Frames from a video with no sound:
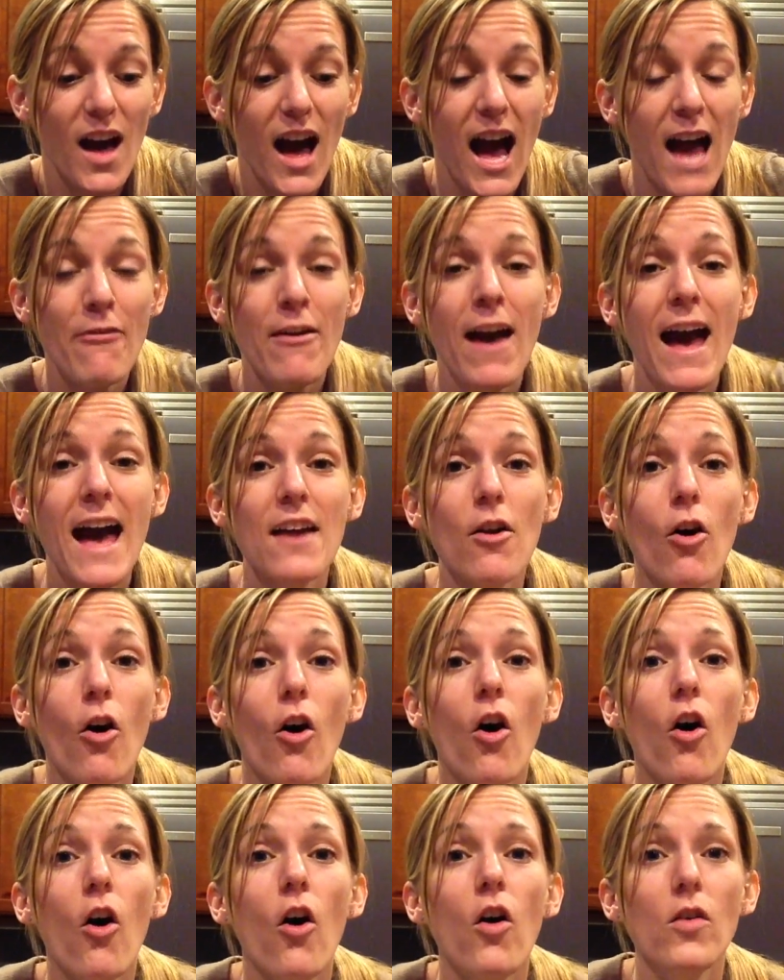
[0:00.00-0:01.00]
I've had
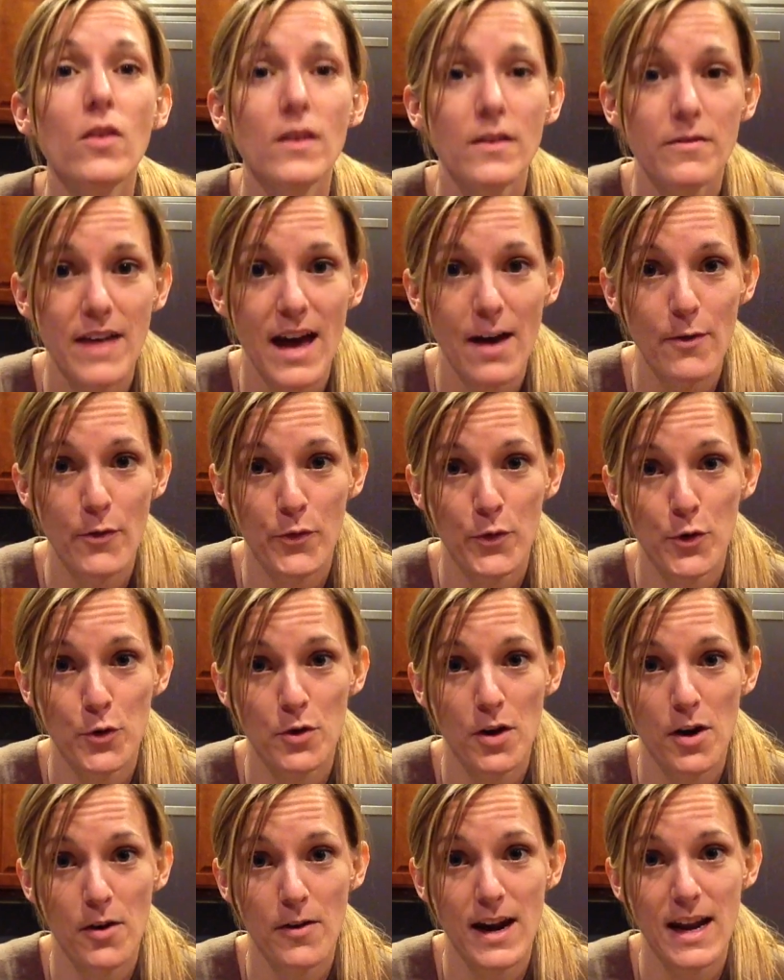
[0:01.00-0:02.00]
all of that
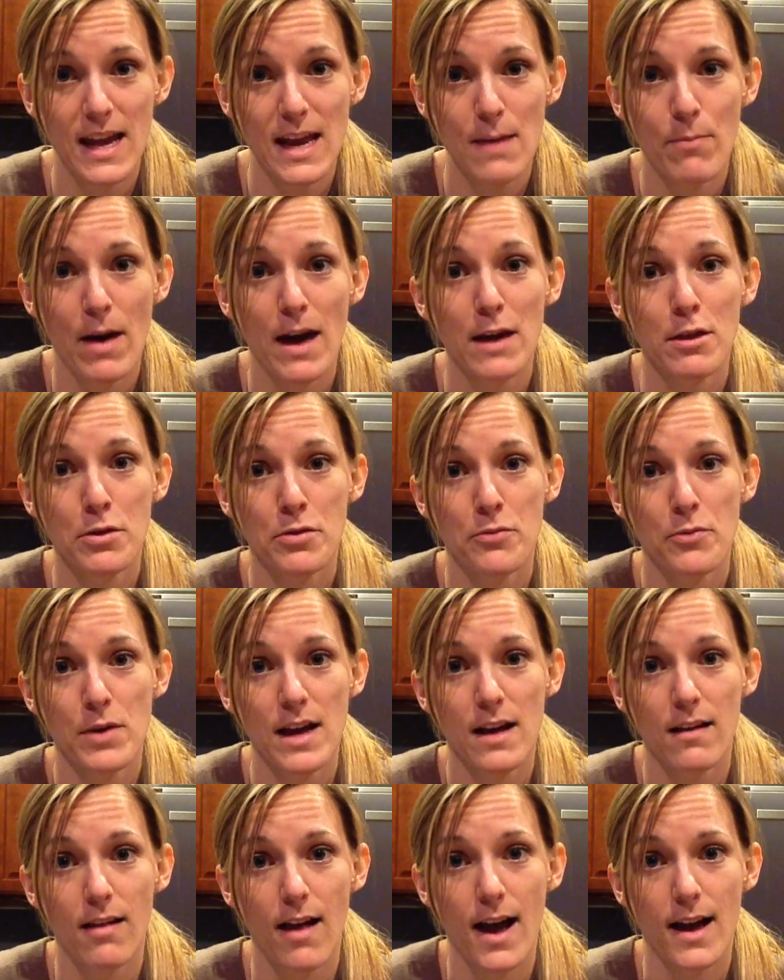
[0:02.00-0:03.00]
food already by 3
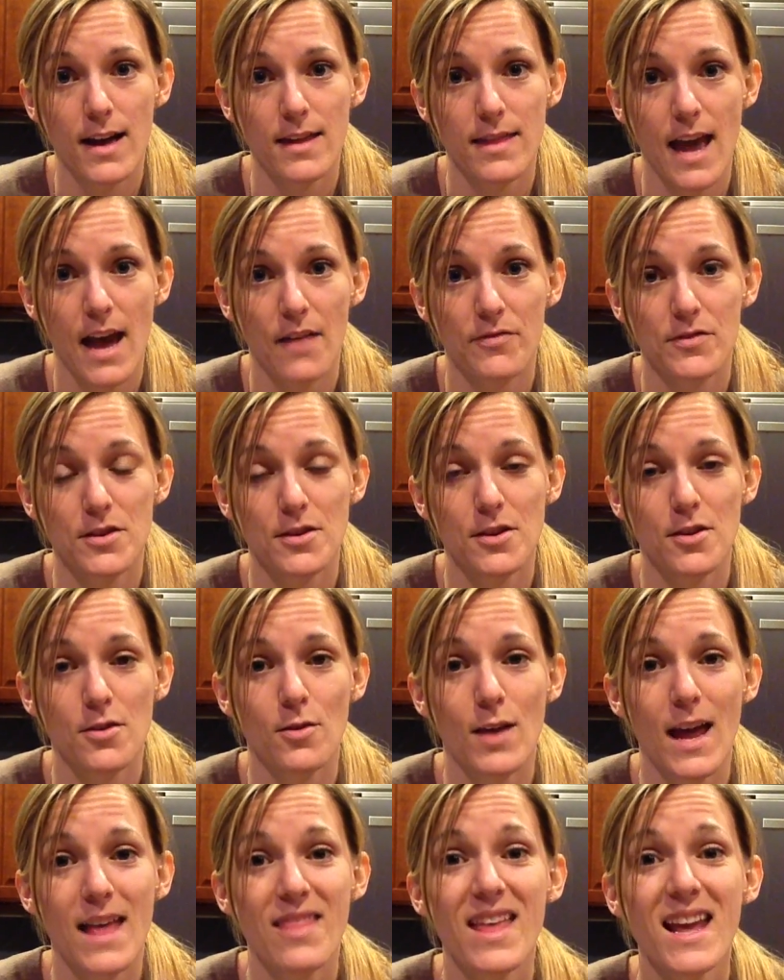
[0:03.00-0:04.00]
o'clock in the
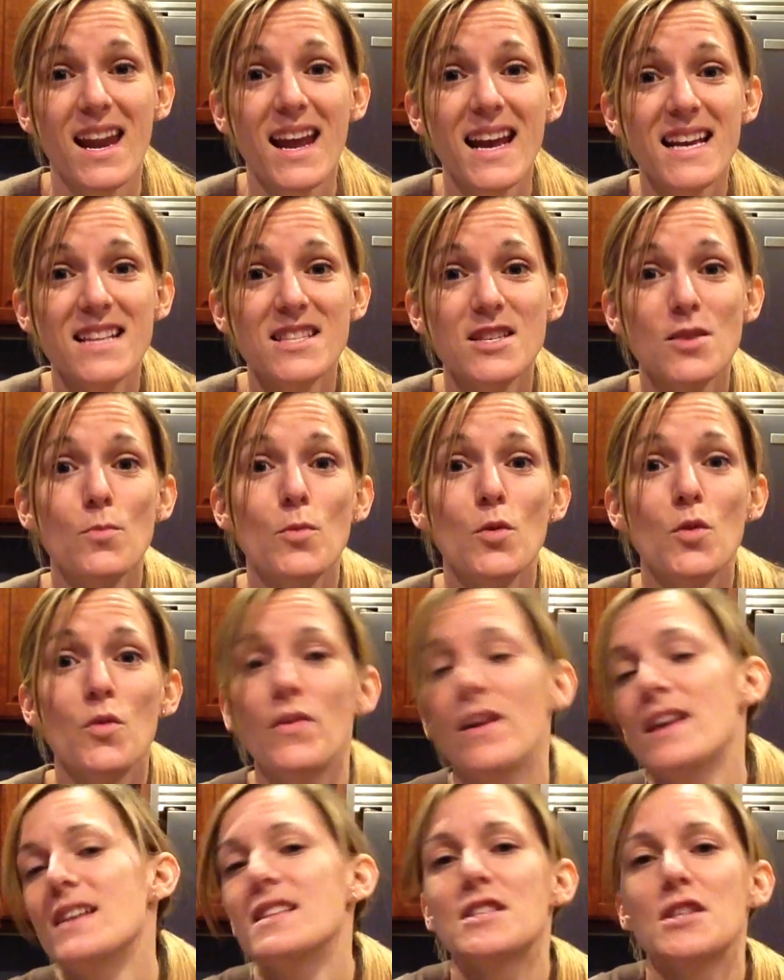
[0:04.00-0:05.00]
afternoon, and then I get to move
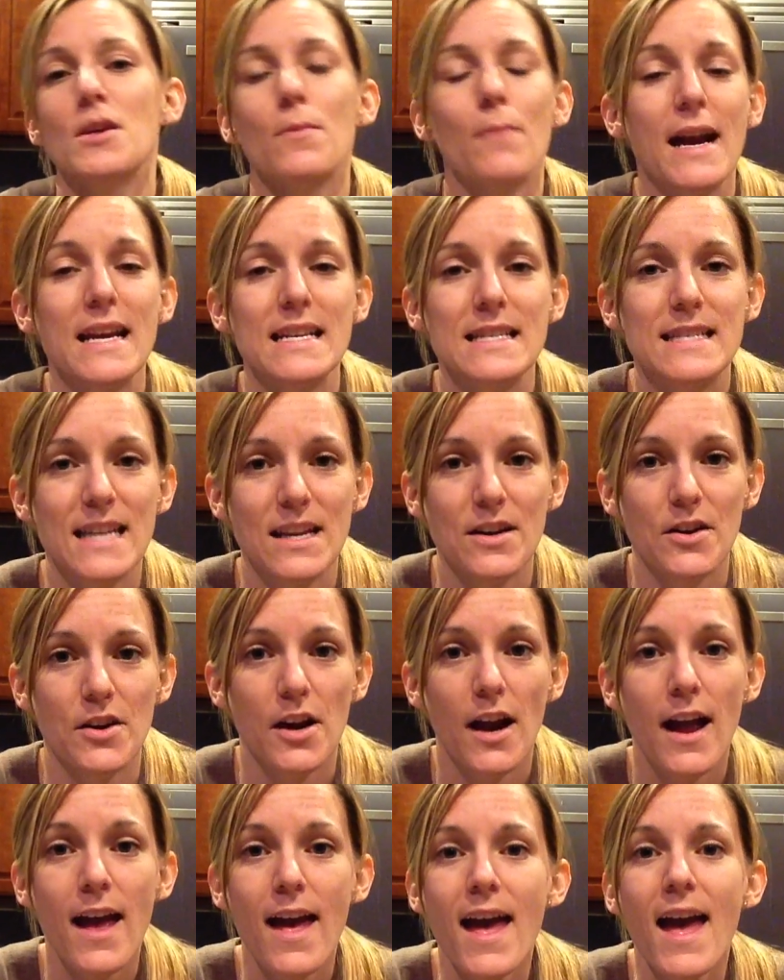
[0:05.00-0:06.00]
into my dinner.